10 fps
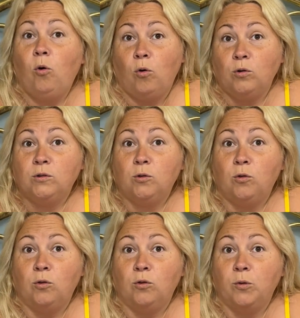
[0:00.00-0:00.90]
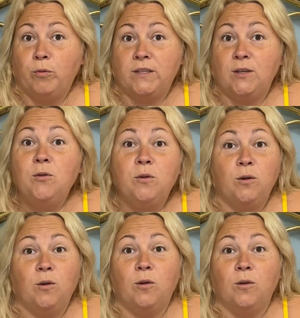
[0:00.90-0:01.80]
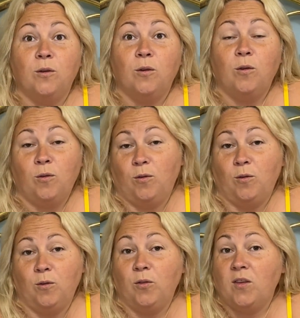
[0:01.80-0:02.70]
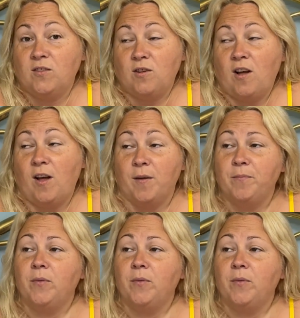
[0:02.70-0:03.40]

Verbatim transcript: horse or the pretty unicorn or things like that.